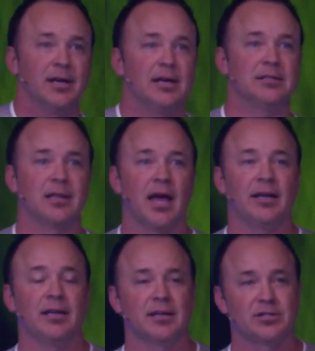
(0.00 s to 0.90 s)
He's
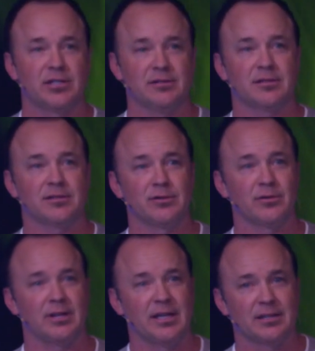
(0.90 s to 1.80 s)
like, yes, Jesus, you
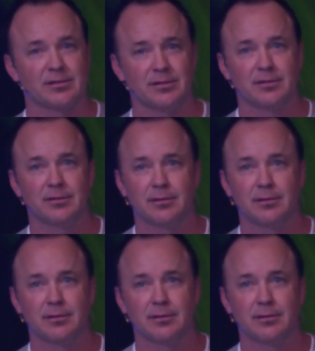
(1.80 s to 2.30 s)
know the answer.